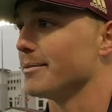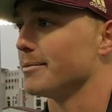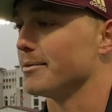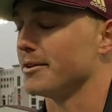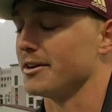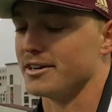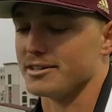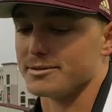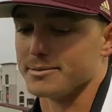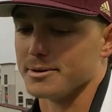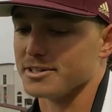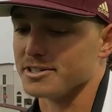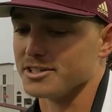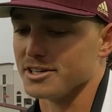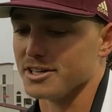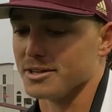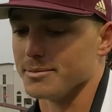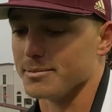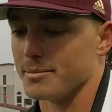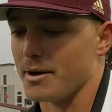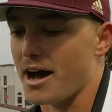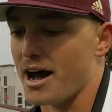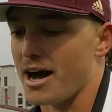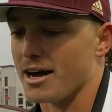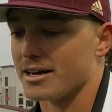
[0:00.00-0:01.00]
up there, especially in
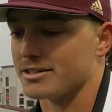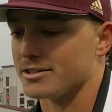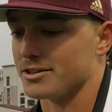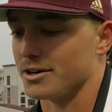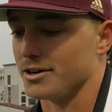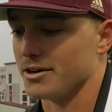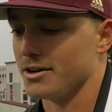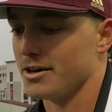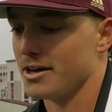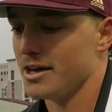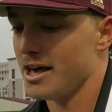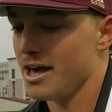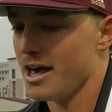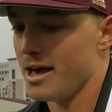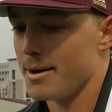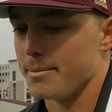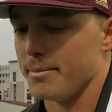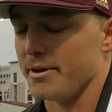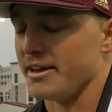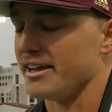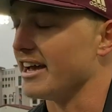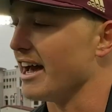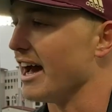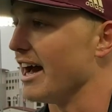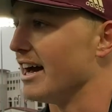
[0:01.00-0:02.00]
the box. So
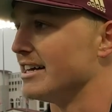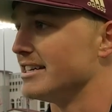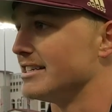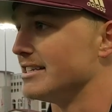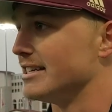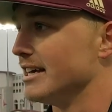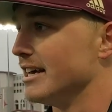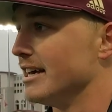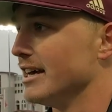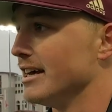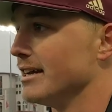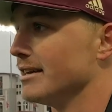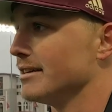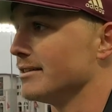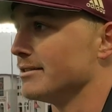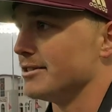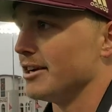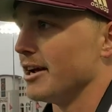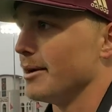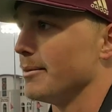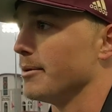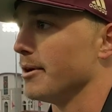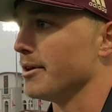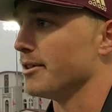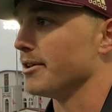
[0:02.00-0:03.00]
beat guys in,
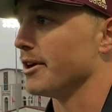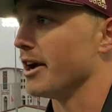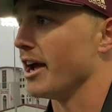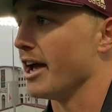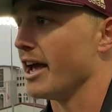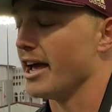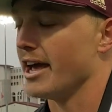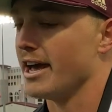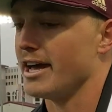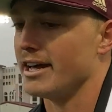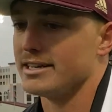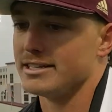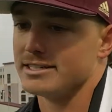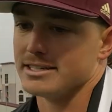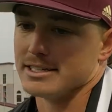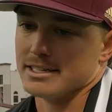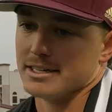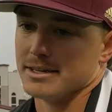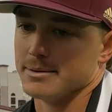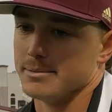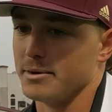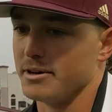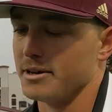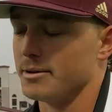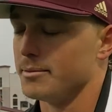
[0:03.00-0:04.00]
jam it on their hands, and
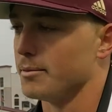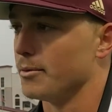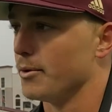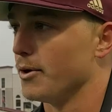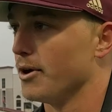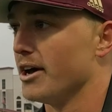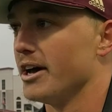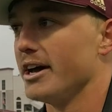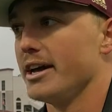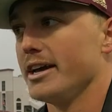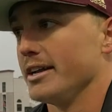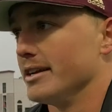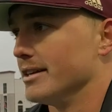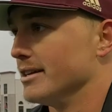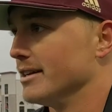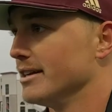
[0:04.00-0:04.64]
then beat them away.